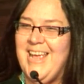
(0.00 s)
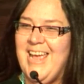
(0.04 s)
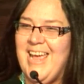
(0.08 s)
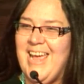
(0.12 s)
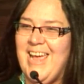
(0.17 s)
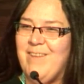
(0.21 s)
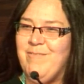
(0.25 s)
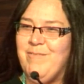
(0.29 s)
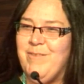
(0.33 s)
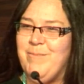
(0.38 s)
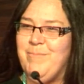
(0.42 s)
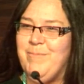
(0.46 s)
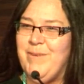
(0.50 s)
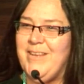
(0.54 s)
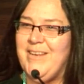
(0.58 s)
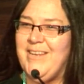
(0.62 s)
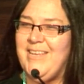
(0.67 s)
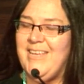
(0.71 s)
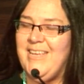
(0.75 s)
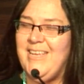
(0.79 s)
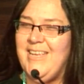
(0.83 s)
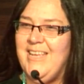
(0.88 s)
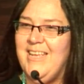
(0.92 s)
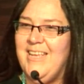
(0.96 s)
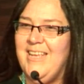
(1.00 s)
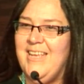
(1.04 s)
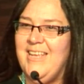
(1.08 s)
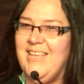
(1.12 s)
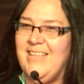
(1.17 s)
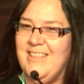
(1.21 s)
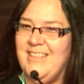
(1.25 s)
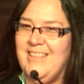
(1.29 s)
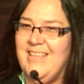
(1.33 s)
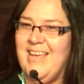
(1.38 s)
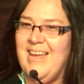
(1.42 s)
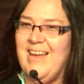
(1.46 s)
everybody
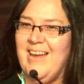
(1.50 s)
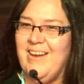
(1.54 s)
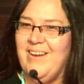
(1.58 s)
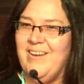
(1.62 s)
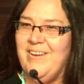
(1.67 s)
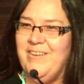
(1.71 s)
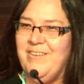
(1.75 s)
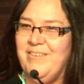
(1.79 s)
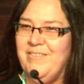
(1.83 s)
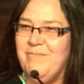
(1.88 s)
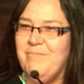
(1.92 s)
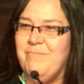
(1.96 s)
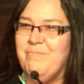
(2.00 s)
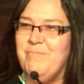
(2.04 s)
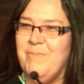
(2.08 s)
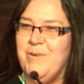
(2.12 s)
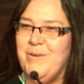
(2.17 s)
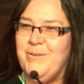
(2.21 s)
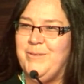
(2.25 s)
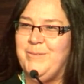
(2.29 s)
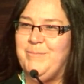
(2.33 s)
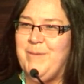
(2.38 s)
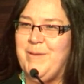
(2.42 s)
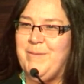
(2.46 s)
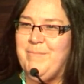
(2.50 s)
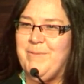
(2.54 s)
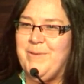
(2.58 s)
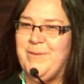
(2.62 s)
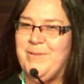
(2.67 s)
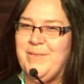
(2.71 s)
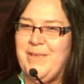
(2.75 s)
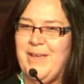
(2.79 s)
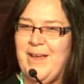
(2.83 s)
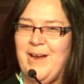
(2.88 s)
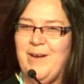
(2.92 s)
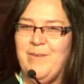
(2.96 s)
there, most people
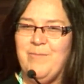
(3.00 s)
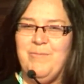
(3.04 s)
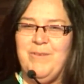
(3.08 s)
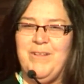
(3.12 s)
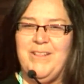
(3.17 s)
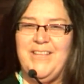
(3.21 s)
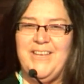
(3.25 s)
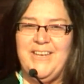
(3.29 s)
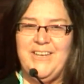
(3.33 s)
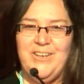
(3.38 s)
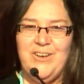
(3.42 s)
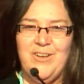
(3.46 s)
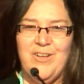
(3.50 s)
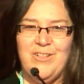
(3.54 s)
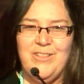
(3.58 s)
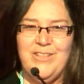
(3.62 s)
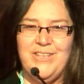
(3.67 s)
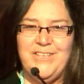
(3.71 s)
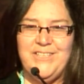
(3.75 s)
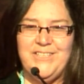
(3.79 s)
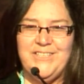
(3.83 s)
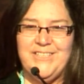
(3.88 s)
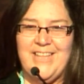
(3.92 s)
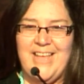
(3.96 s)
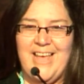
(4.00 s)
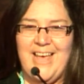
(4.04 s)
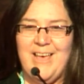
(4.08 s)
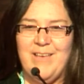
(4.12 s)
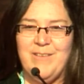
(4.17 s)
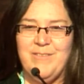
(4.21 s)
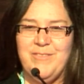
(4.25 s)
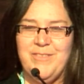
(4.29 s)
there will acknowledge that.